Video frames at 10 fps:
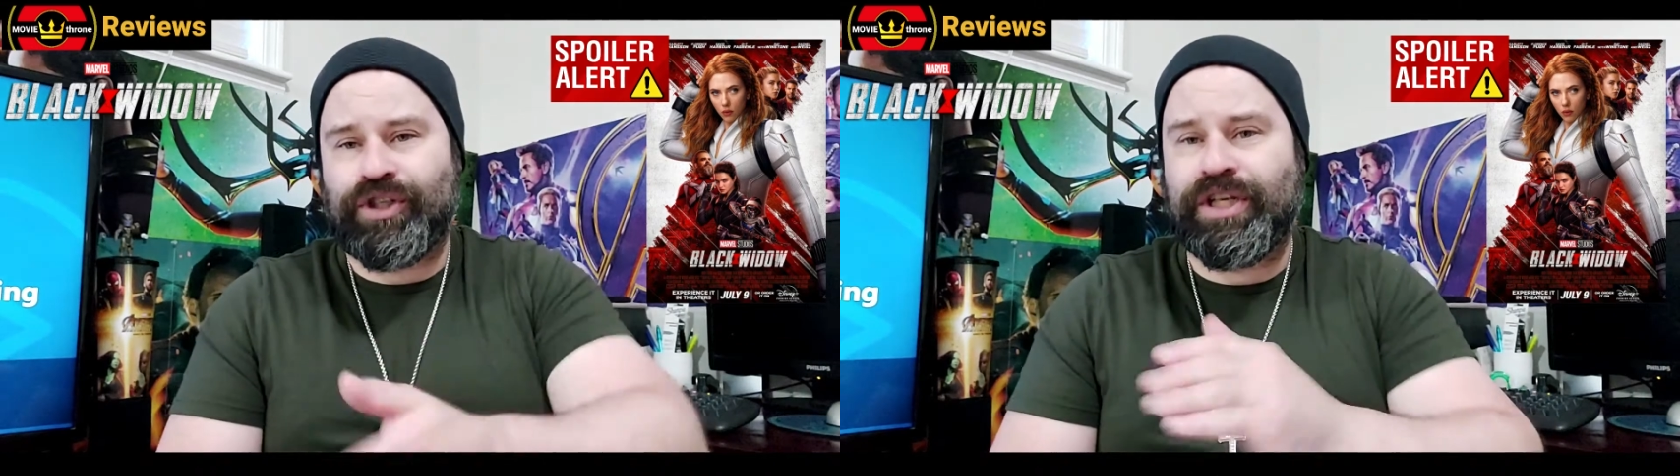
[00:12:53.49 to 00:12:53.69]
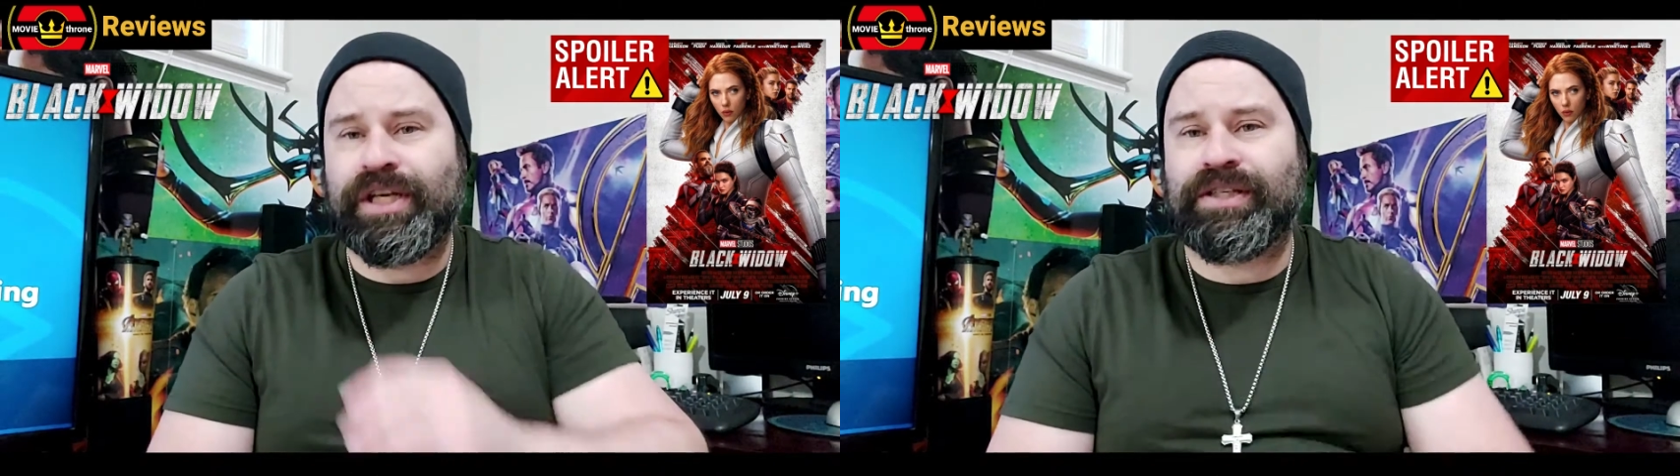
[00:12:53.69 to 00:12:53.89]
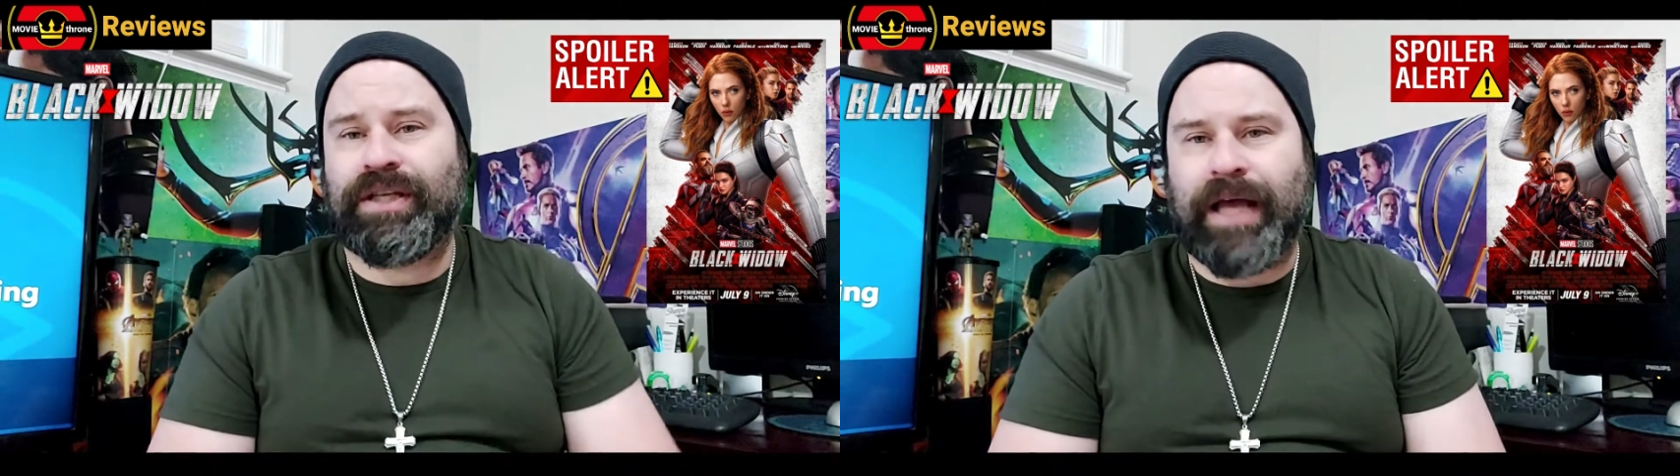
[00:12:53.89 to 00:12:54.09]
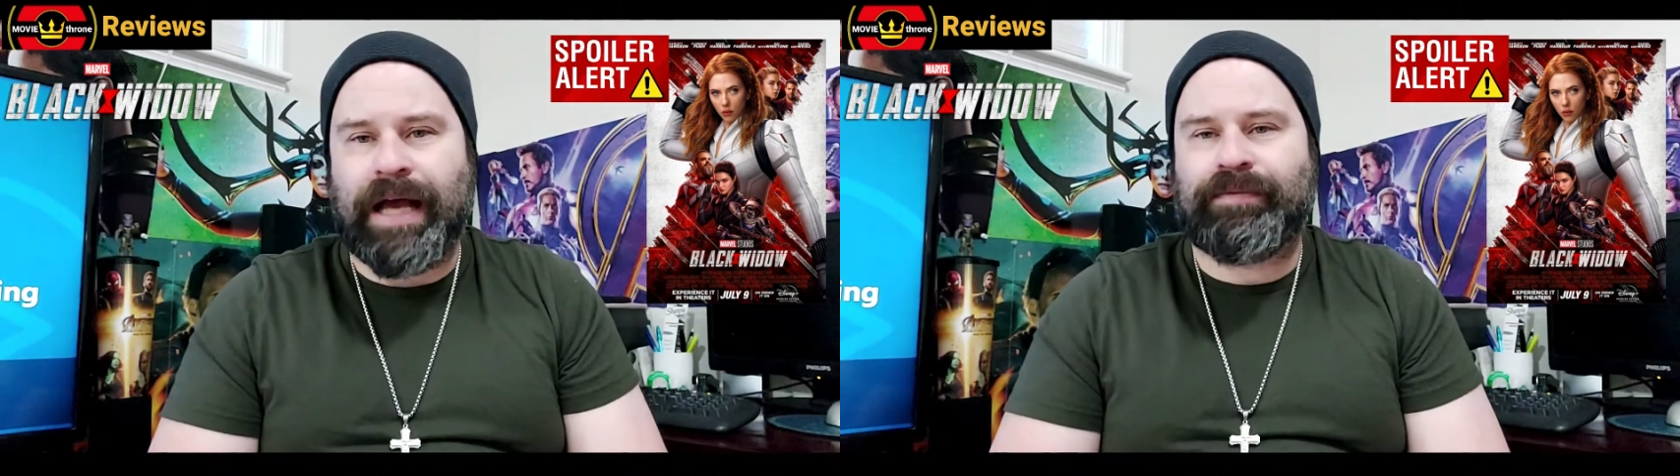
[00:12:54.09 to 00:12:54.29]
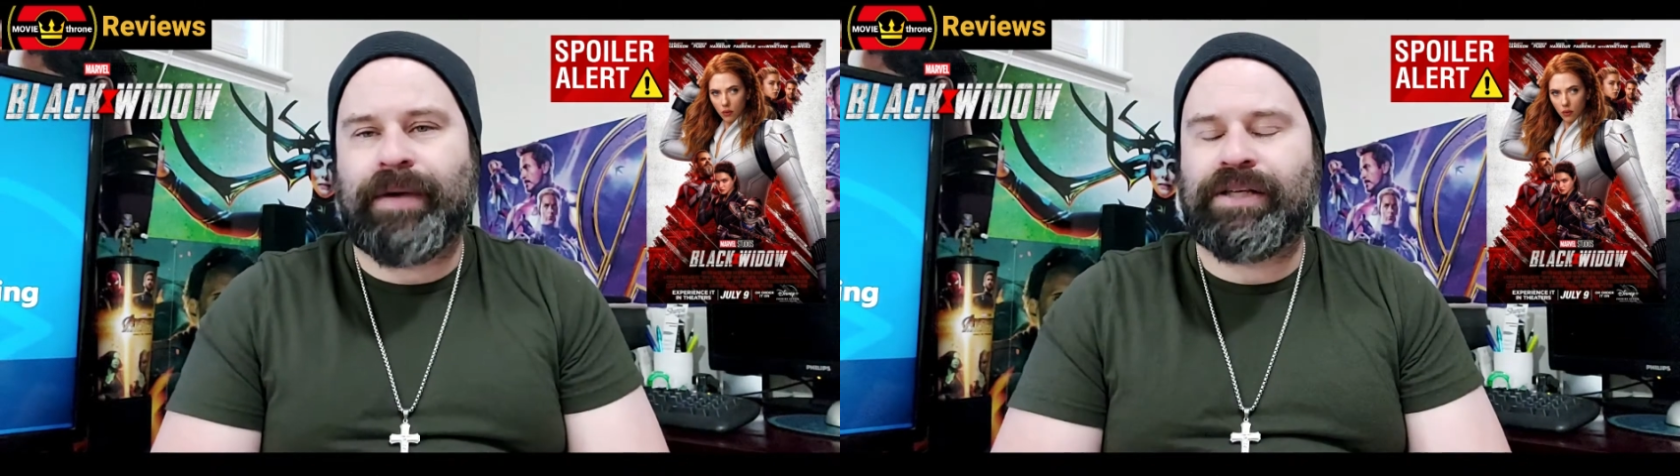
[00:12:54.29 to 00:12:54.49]
She is the
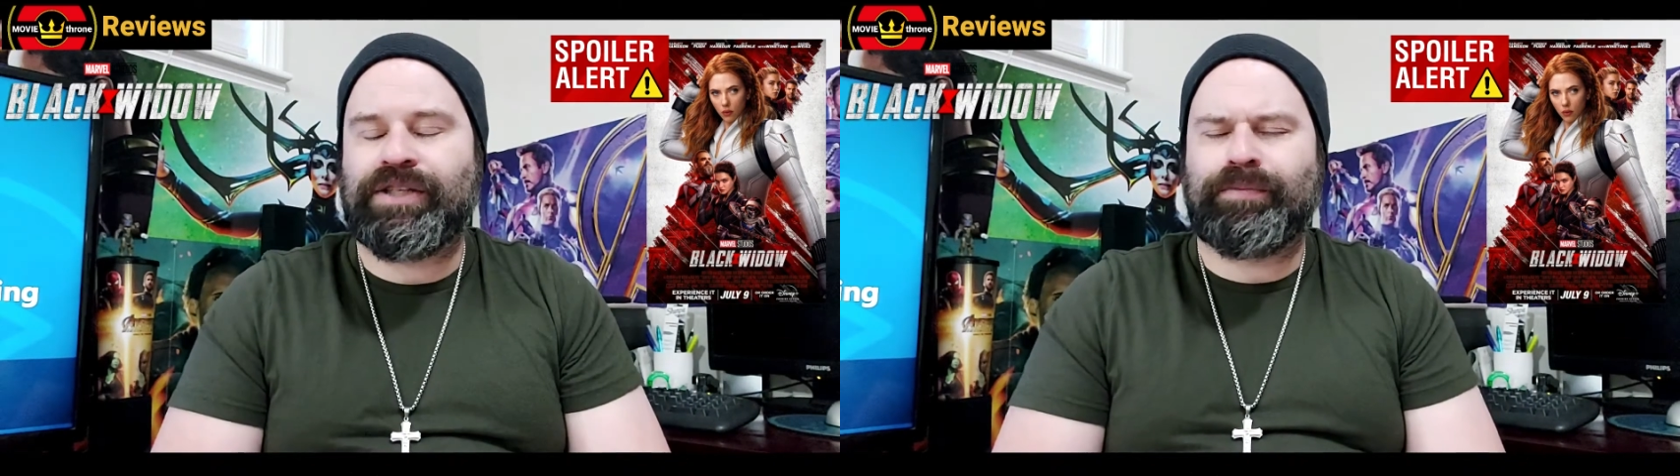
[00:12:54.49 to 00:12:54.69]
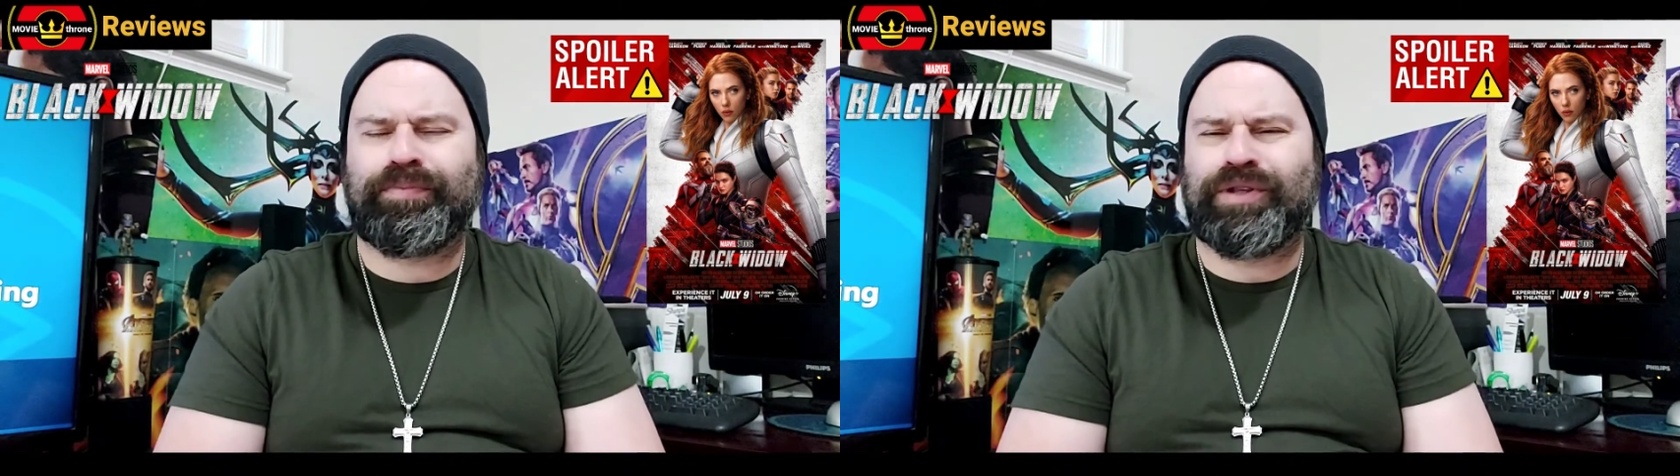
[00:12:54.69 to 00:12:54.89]
taskmaster.